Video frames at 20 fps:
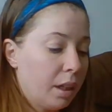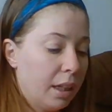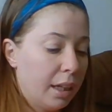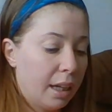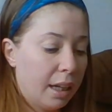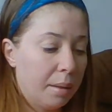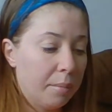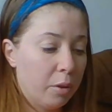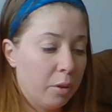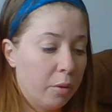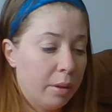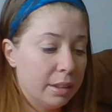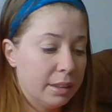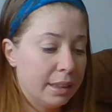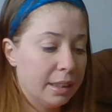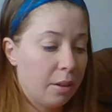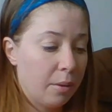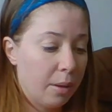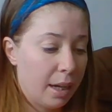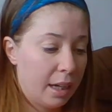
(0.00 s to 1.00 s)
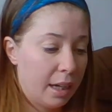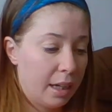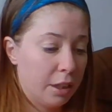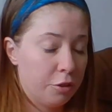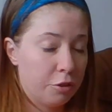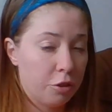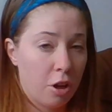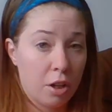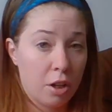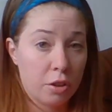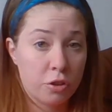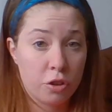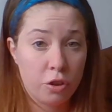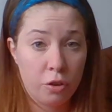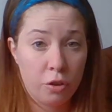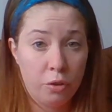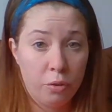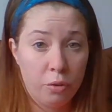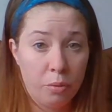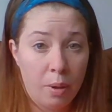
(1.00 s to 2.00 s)
and I am going to go ahead and draw
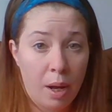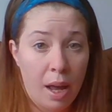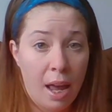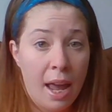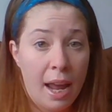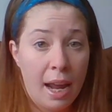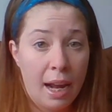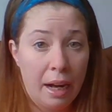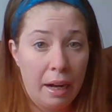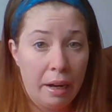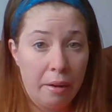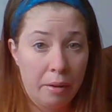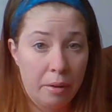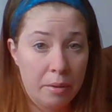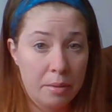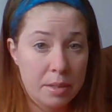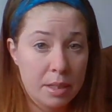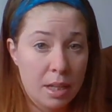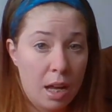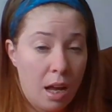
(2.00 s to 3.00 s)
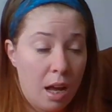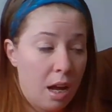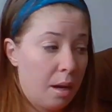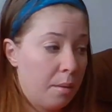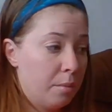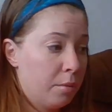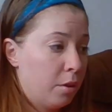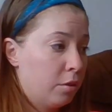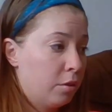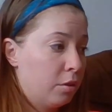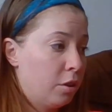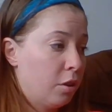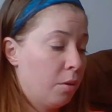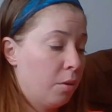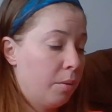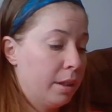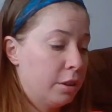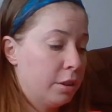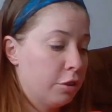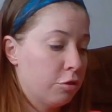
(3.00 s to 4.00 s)
two arrows. I'm
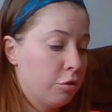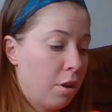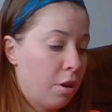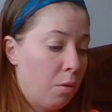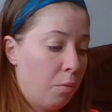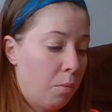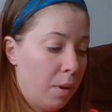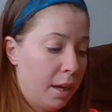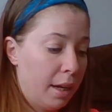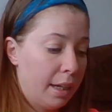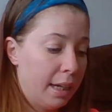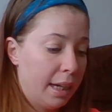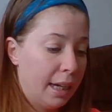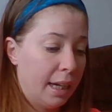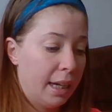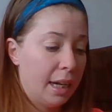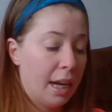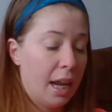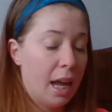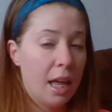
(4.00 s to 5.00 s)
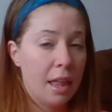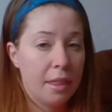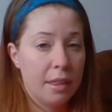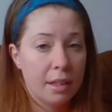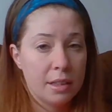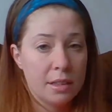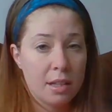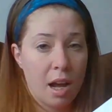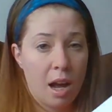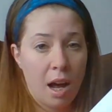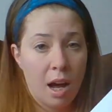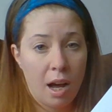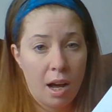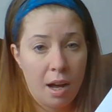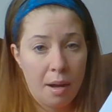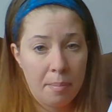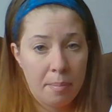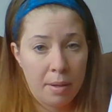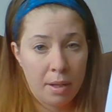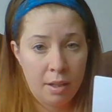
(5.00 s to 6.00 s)
going to draw one in the
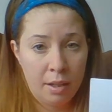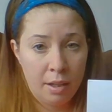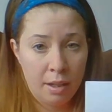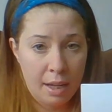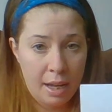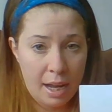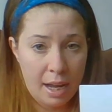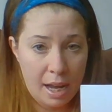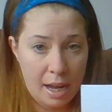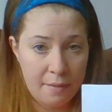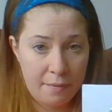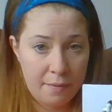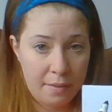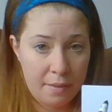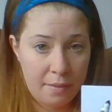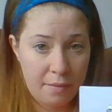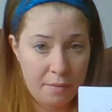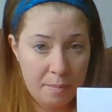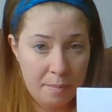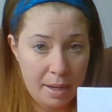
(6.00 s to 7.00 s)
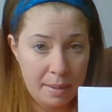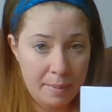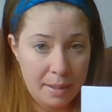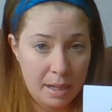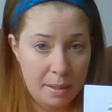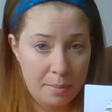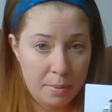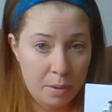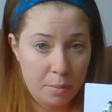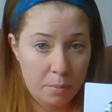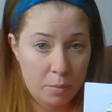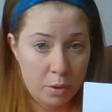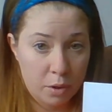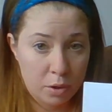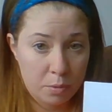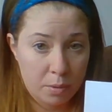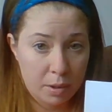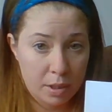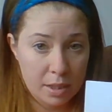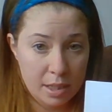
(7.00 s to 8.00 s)
top half of my paper, more
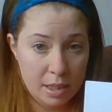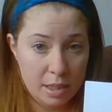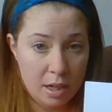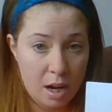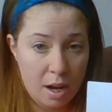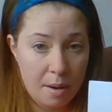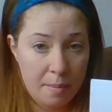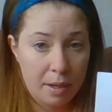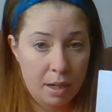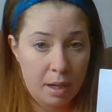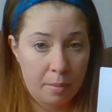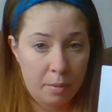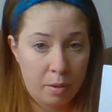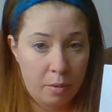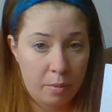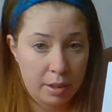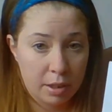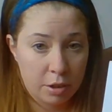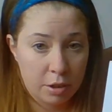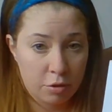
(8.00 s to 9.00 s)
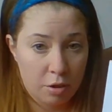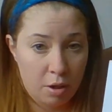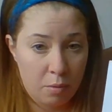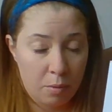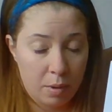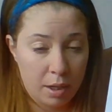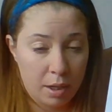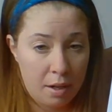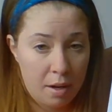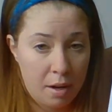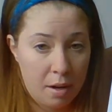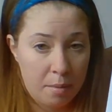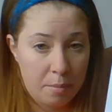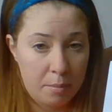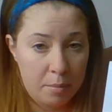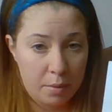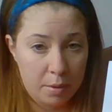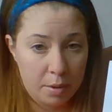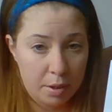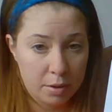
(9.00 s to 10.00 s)
towards the top, and I'm going to draw one
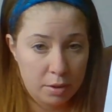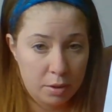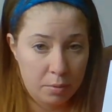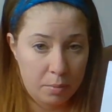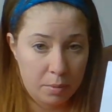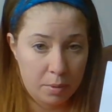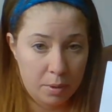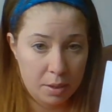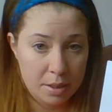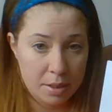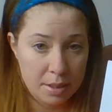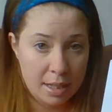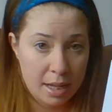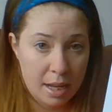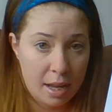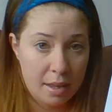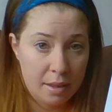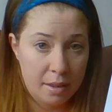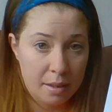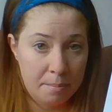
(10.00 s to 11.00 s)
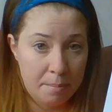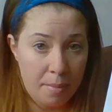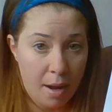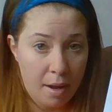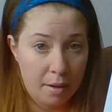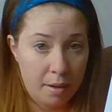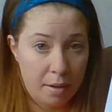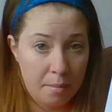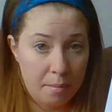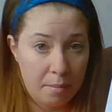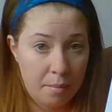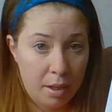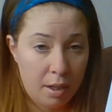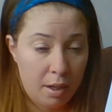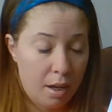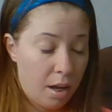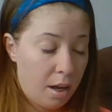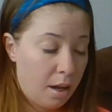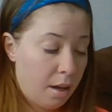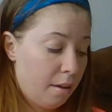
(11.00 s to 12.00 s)
more towards the bottom
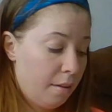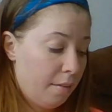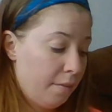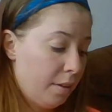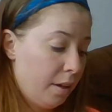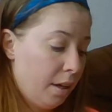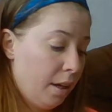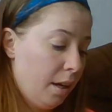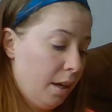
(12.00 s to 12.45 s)
of